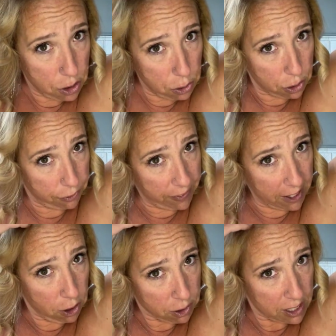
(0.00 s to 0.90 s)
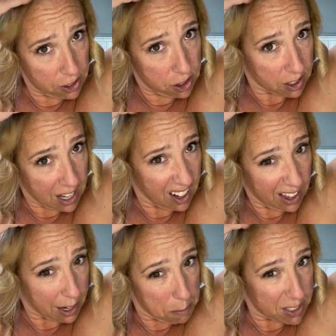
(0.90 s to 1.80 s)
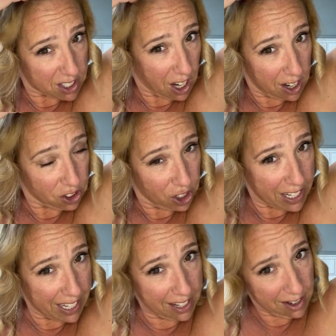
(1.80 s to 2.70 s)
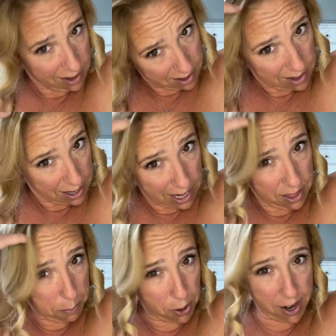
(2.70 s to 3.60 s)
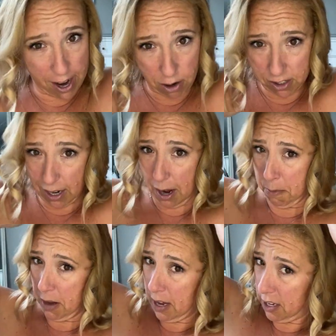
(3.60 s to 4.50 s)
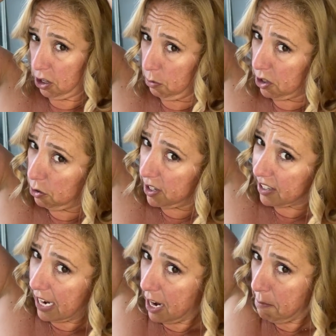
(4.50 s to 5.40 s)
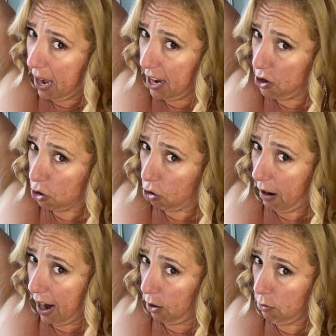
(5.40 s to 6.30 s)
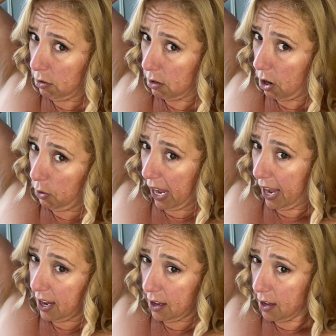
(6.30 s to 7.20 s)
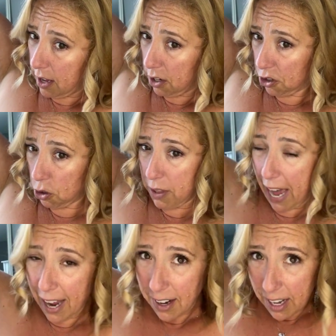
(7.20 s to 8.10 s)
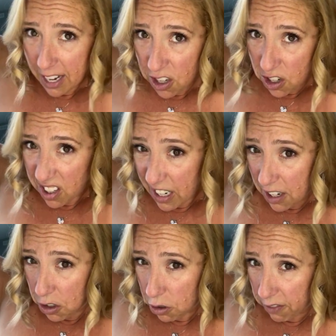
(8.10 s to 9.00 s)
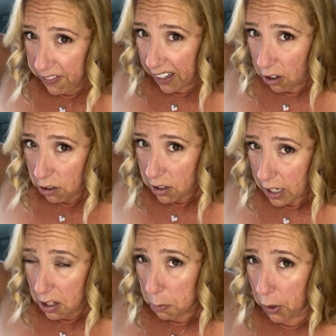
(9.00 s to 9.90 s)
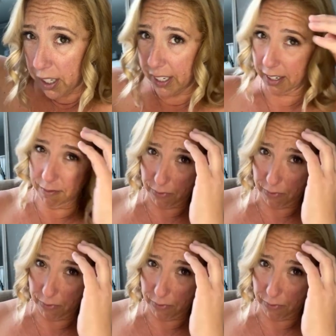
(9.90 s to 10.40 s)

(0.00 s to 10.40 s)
use your fingers and you just kind of like massage it in and then put your hair on top. You would do the same at your crown, okay? Do that and you just kind of use your fingers and you put it in.